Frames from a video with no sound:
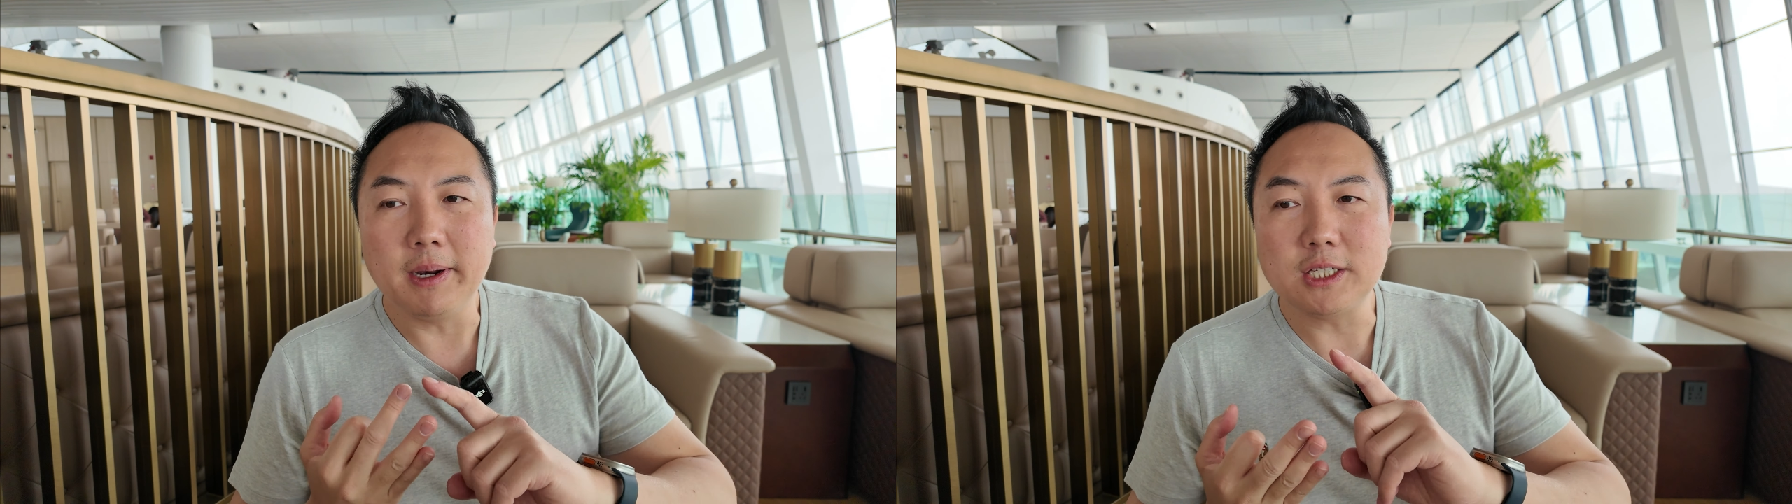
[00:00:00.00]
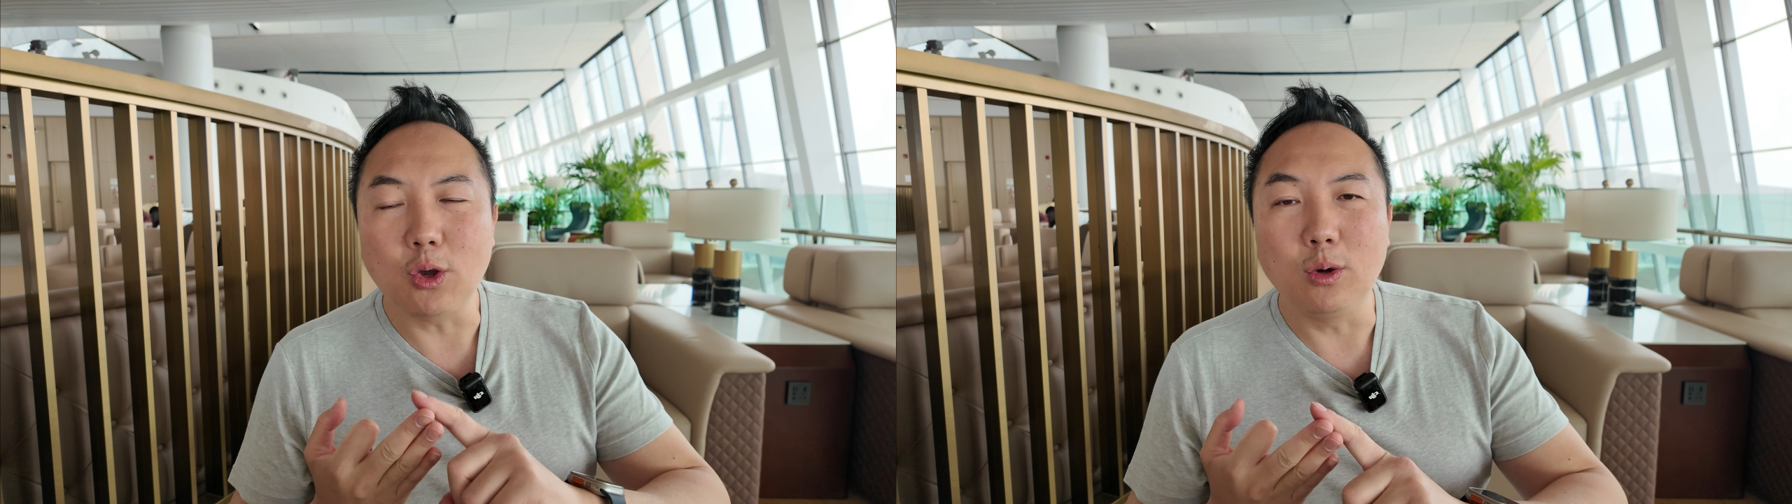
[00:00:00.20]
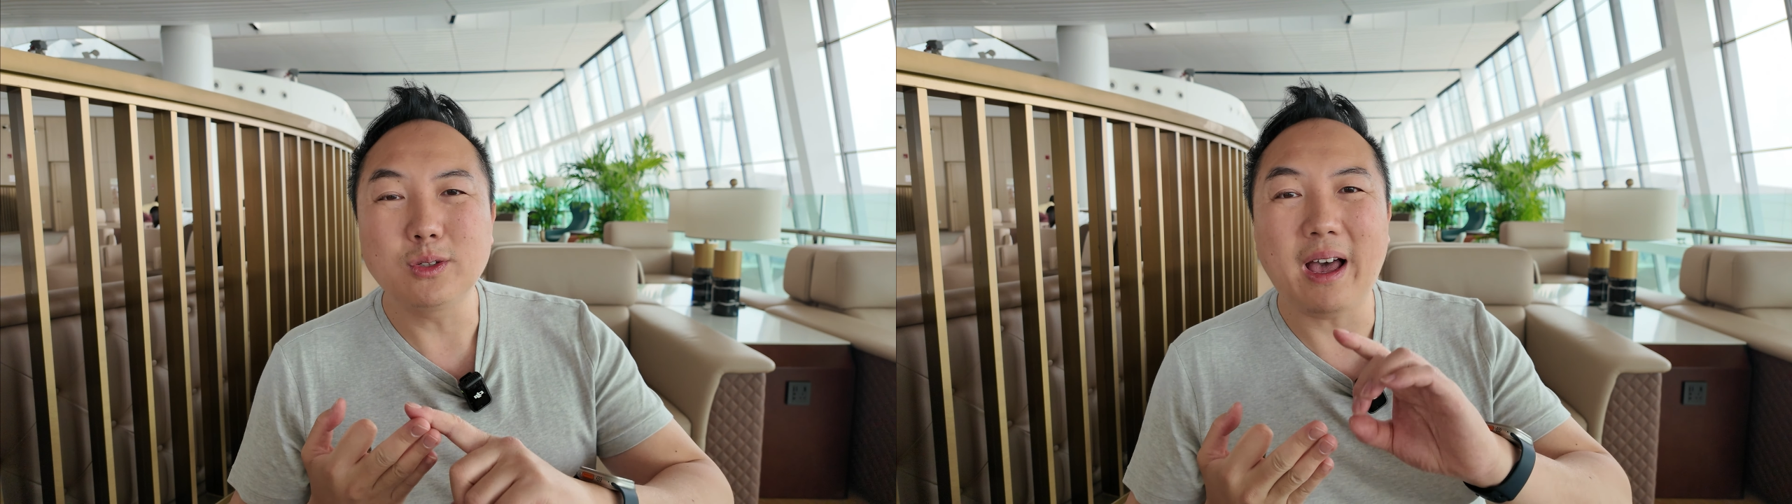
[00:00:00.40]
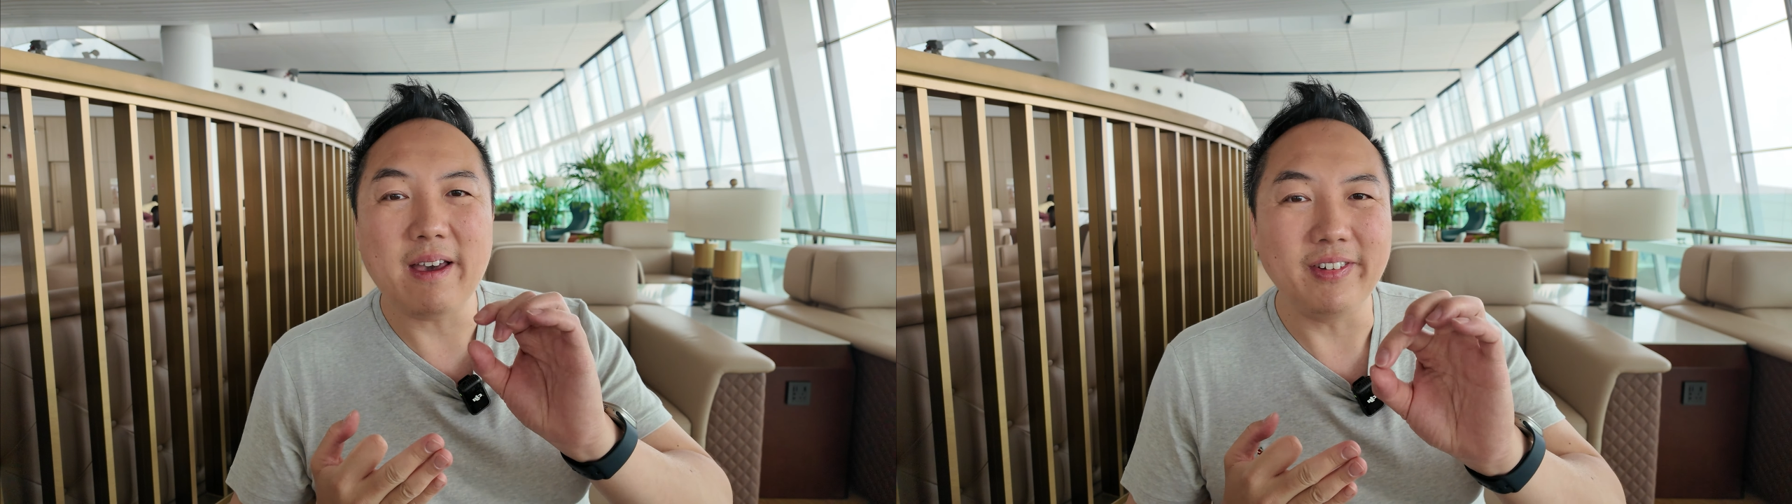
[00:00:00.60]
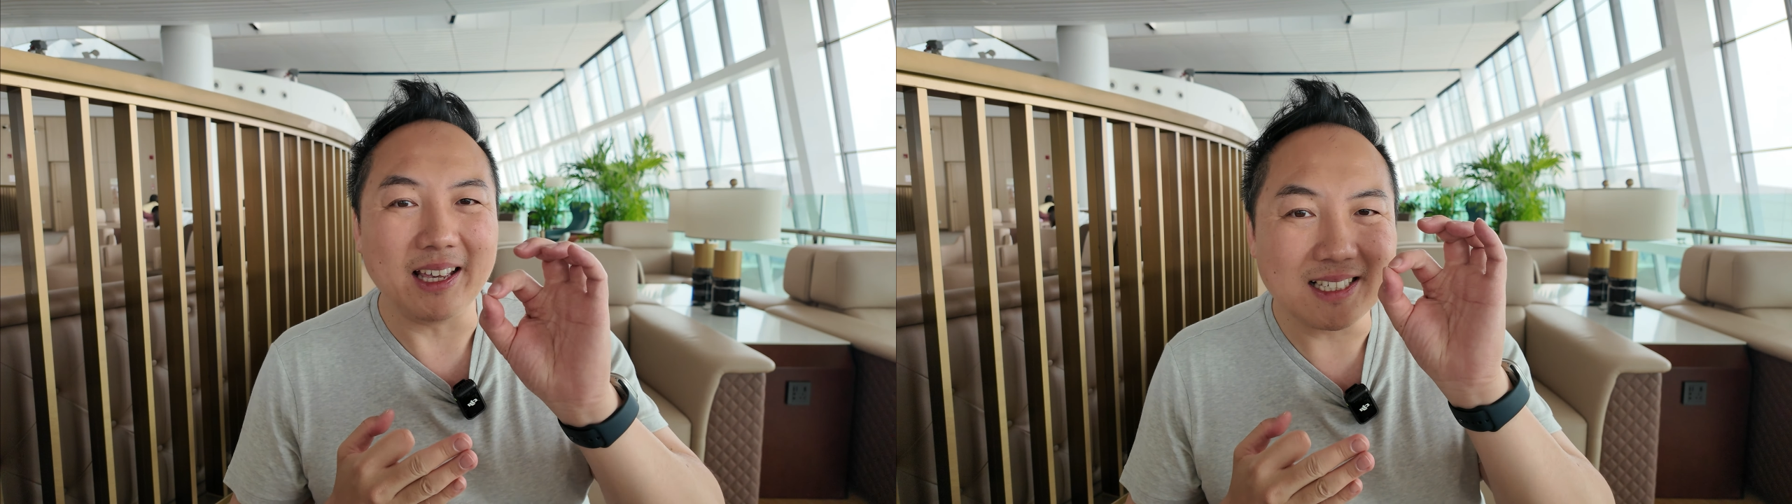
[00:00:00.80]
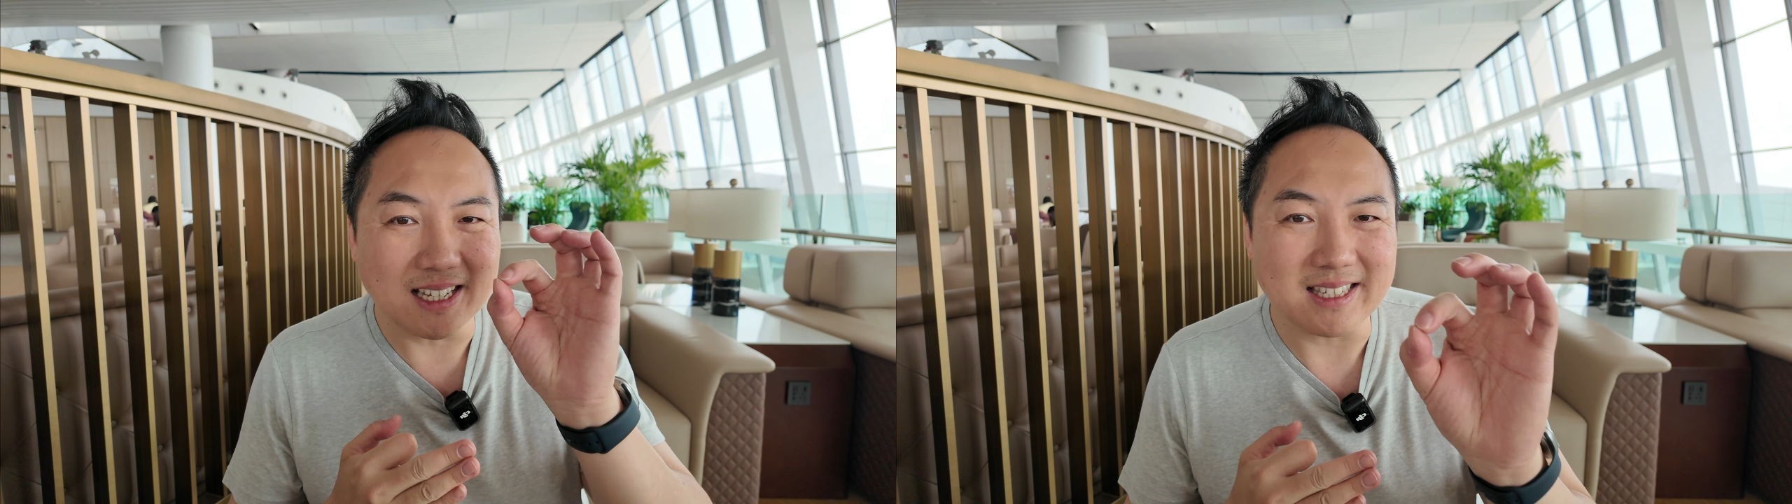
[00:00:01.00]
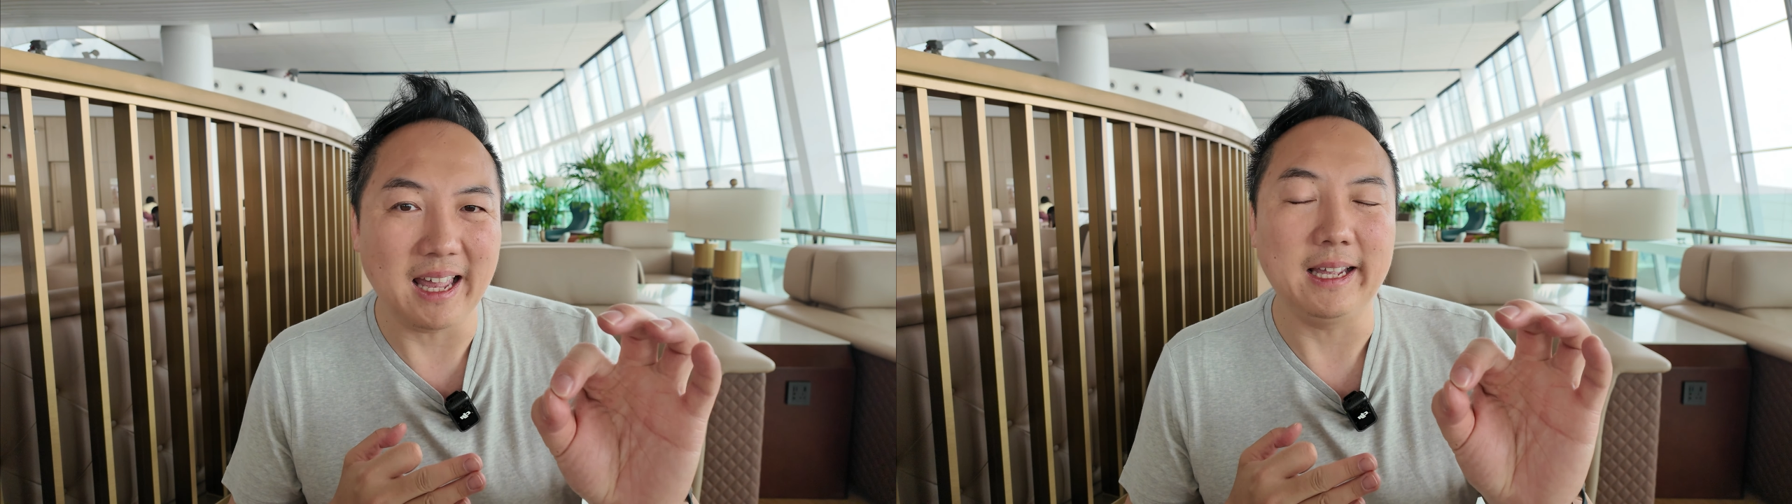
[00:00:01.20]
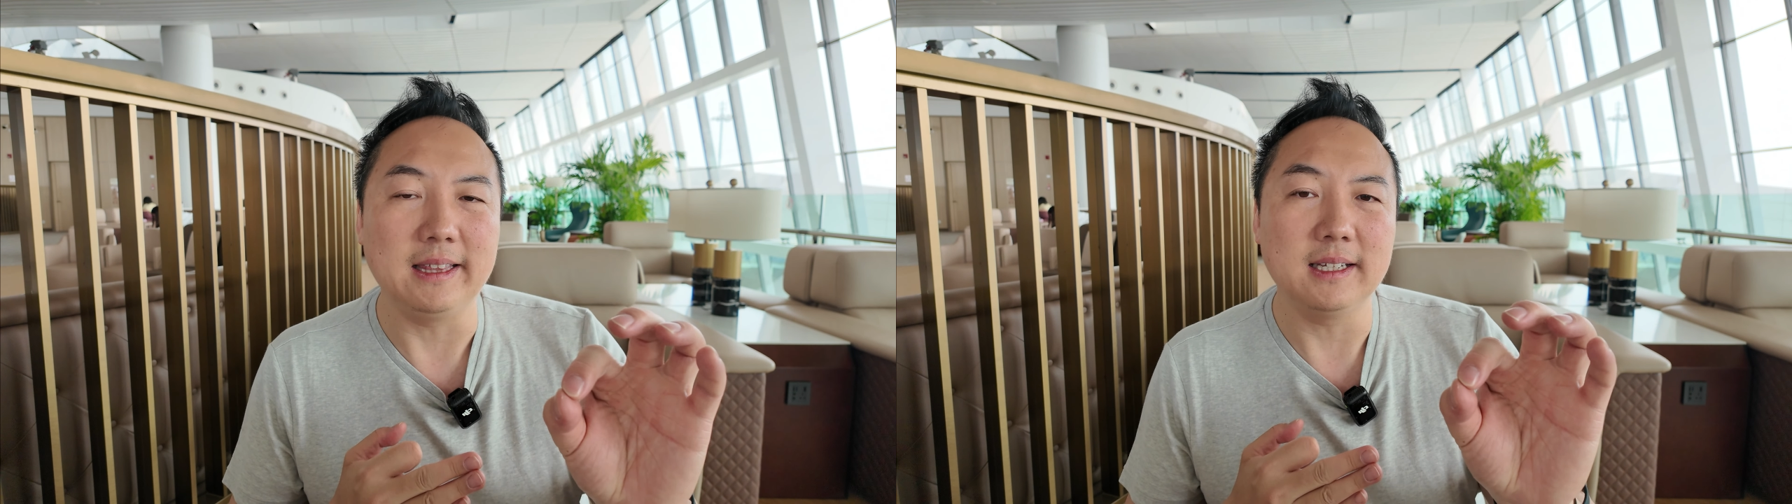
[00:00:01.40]
but it's also having it
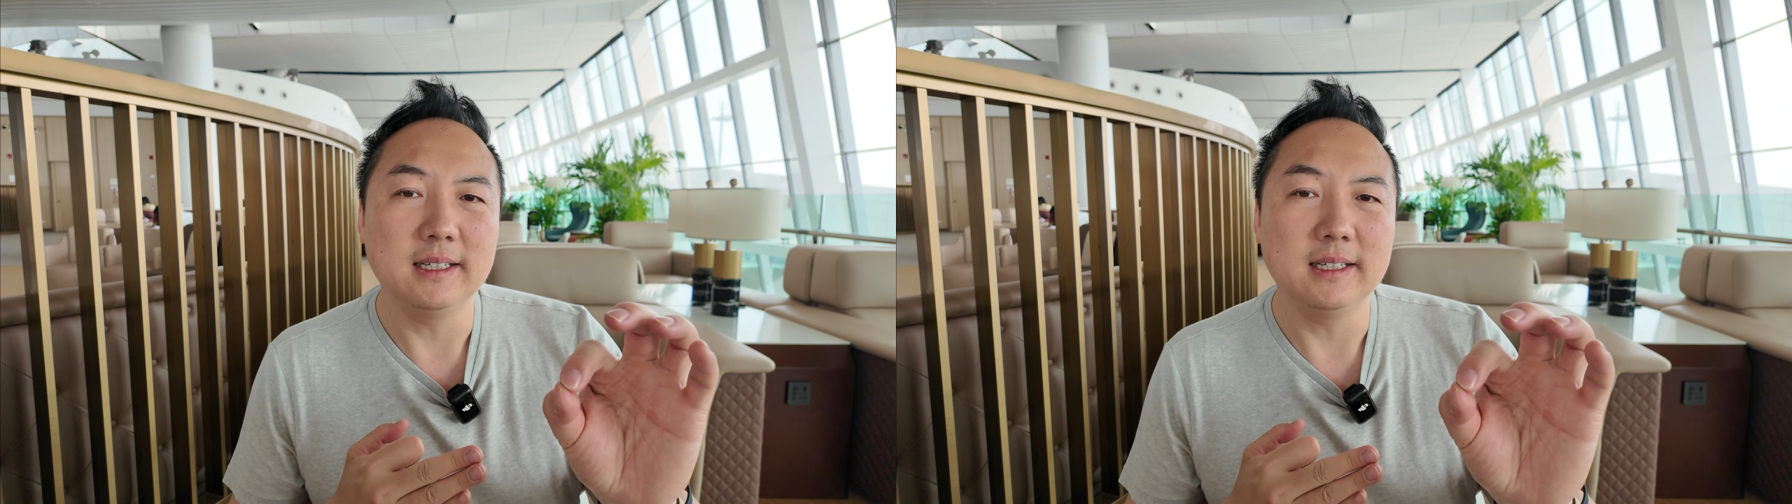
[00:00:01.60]
sustained.